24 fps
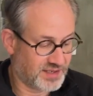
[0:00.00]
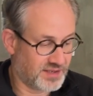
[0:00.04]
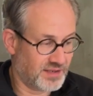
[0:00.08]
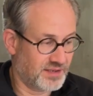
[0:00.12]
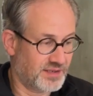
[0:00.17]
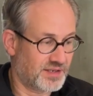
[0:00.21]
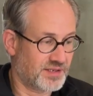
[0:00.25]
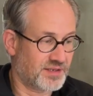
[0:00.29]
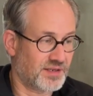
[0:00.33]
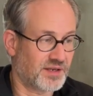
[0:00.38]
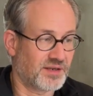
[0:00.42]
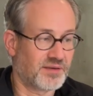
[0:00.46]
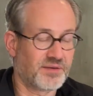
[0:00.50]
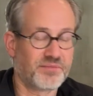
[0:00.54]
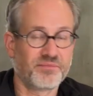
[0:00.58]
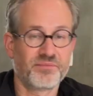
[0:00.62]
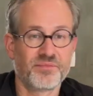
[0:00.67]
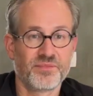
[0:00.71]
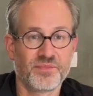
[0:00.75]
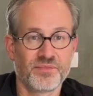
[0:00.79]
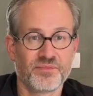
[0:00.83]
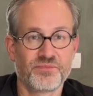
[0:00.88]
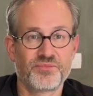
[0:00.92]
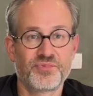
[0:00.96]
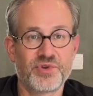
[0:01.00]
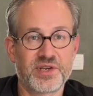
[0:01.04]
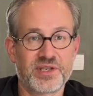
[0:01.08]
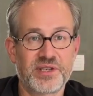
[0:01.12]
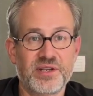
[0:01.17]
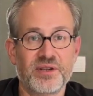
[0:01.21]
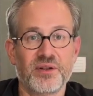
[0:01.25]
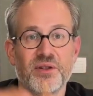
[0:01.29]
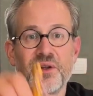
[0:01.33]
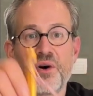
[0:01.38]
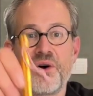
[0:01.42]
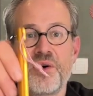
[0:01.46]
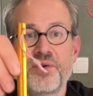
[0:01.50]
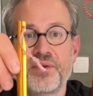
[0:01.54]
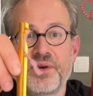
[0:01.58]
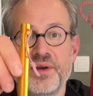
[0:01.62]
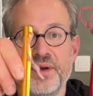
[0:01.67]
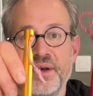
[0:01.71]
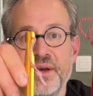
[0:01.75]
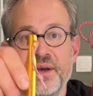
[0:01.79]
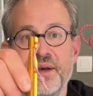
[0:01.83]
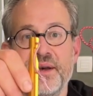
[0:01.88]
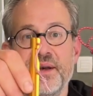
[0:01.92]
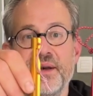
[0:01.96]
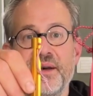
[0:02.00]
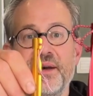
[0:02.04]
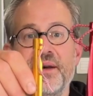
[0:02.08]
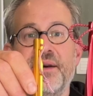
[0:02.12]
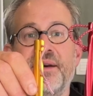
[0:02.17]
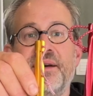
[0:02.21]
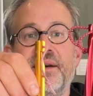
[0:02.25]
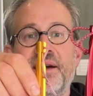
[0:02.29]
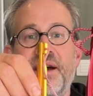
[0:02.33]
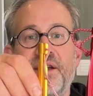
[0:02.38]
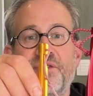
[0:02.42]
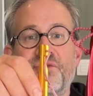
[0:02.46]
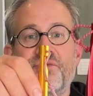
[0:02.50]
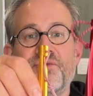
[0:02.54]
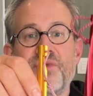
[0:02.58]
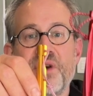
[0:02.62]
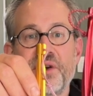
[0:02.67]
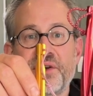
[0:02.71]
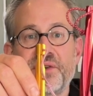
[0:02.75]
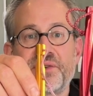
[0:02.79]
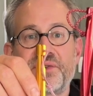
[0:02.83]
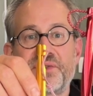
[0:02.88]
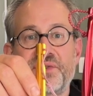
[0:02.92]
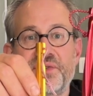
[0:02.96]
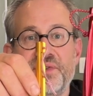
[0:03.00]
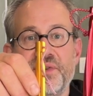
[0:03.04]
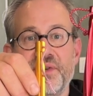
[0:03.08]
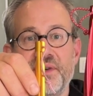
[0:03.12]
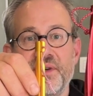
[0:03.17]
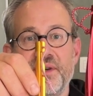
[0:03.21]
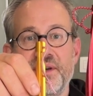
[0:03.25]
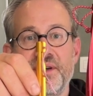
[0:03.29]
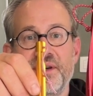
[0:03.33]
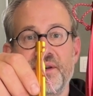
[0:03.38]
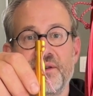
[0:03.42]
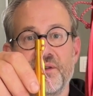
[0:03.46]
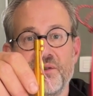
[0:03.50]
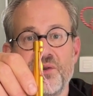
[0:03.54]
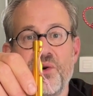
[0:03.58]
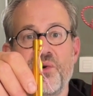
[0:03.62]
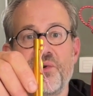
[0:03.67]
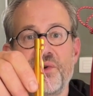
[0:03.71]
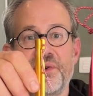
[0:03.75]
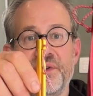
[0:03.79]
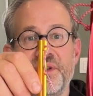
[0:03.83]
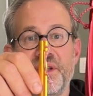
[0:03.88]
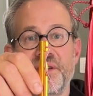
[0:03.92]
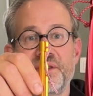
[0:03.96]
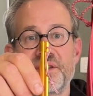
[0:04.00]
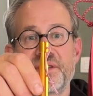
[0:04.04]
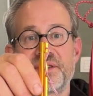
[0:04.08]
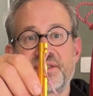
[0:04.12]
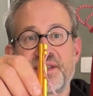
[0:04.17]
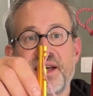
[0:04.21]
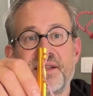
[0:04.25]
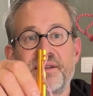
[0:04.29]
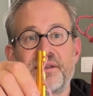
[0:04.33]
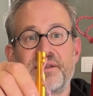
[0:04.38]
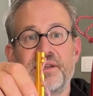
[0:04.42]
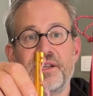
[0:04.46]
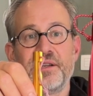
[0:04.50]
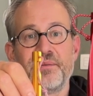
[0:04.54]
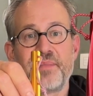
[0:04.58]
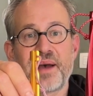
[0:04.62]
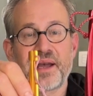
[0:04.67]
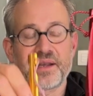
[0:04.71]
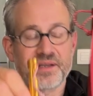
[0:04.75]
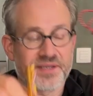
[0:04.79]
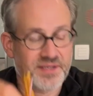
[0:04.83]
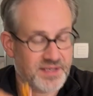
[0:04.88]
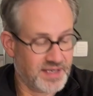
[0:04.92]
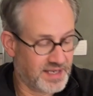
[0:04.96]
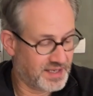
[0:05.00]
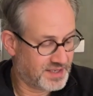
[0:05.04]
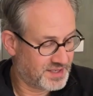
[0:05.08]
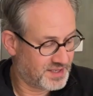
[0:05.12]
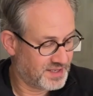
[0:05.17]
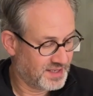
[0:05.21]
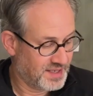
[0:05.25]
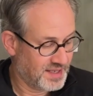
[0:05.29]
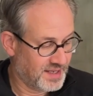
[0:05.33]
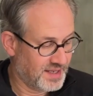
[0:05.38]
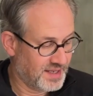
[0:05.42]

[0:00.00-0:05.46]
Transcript: These are pretty long and rugged, longer than the standard Hilleberg stakes.